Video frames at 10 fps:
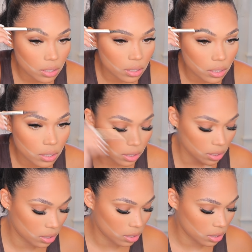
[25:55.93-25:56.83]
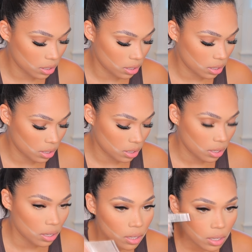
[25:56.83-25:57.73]

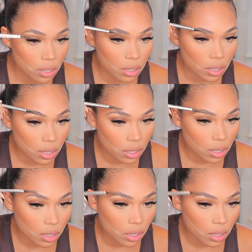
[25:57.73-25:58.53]
No one is speaking in this clip.